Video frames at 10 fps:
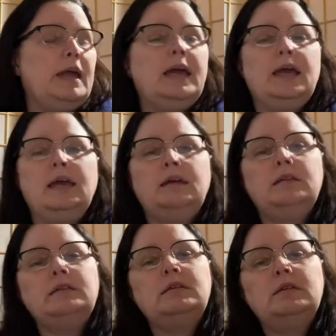
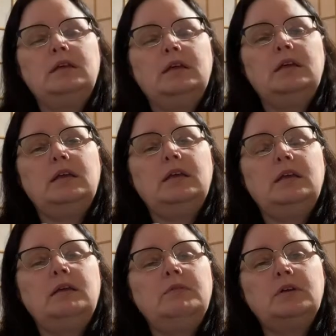And
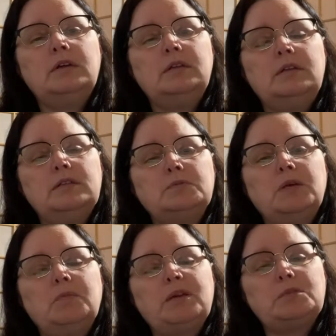if you're going to diss
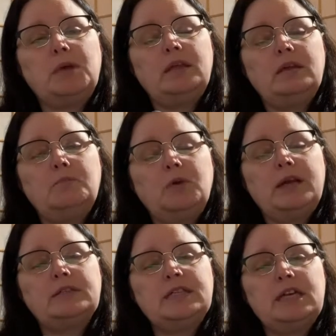me on my spell
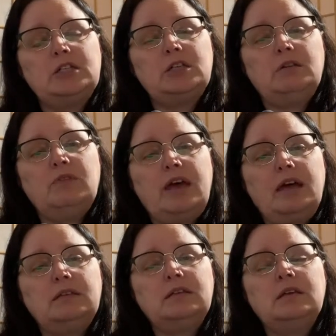pronunciation of
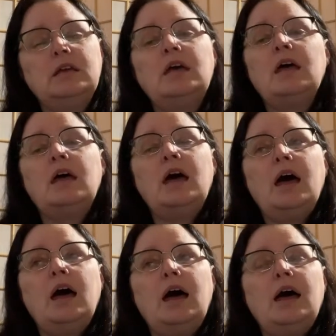that,
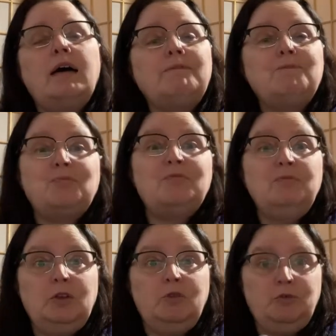uh,
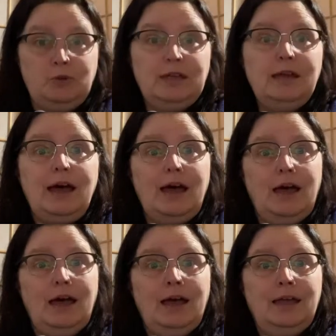feel free.
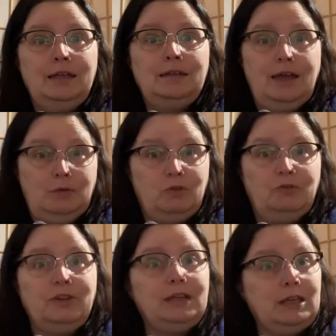And I will
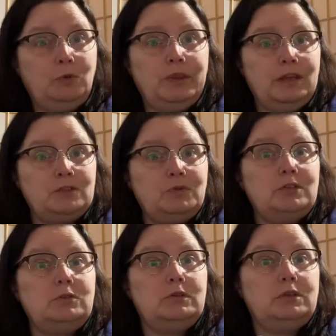feel equally as
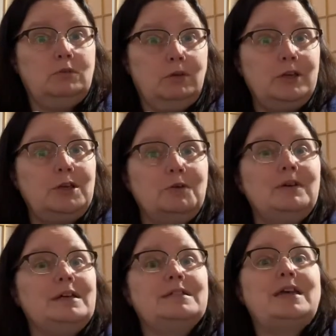free to ignore you
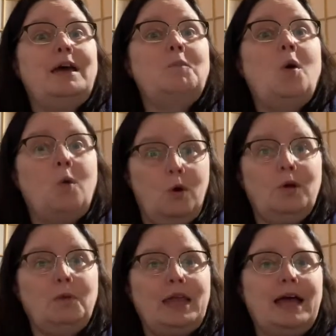because I'm
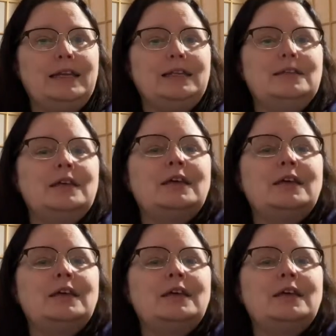horrible at it.